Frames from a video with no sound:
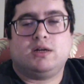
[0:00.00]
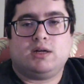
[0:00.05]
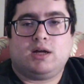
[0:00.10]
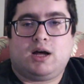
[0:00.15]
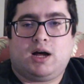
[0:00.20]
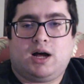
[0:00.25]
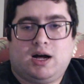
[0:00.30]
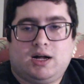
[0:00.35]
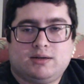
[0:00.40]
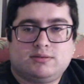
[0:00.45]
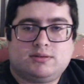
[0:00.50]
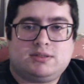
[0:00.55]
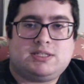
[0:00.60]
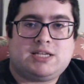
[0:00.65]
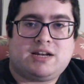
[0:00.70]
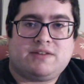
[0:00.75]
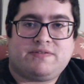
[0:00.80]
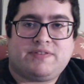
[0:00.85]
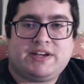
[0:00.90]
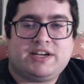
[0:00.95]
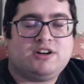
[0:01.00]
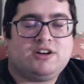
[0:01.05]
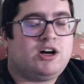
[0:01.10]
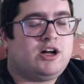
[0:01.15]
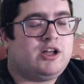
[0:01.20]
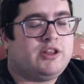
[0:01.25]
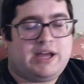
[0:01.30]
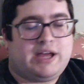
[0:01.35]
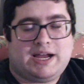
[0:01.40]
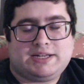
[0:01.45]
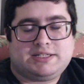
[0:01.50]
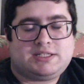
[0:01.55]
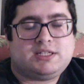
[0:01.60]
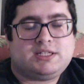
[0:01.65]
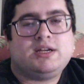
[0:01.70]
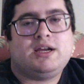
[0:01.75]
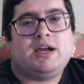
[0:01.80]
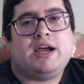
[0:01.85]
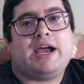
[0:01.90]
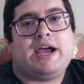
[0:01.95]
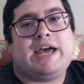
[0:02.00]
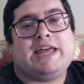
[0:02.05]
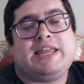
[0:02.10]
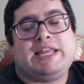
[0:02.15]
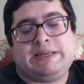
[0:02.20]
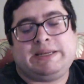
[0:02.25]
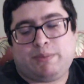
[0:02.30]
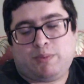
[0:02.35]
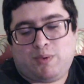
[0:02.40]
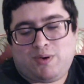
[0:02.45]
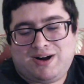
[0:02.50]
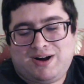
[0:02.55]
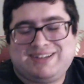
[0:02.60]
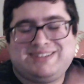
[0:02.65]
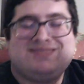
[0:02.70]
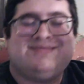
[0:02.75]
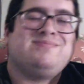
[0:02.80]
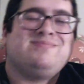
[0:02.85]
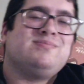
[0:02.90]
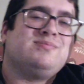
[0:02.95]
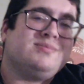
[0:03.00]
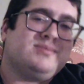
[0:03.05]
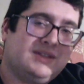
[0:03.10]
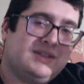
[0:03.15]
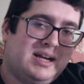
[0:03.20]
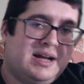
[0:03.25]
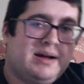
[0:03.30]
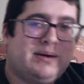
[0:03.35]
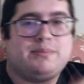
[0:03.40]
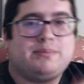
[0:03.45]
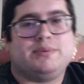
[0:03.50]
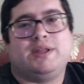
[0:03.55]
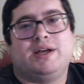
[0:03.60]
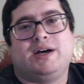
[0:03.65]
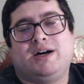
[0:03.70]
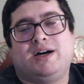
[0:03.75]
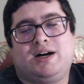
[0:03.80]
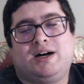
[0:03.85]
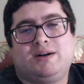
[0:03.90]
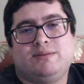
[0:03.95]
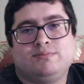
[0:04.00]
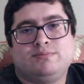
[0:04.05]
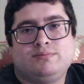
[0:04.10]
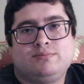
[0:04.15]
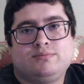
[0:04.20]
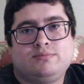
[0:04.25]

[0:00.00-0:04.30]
um, Sadavir, all that. And then number one, the um,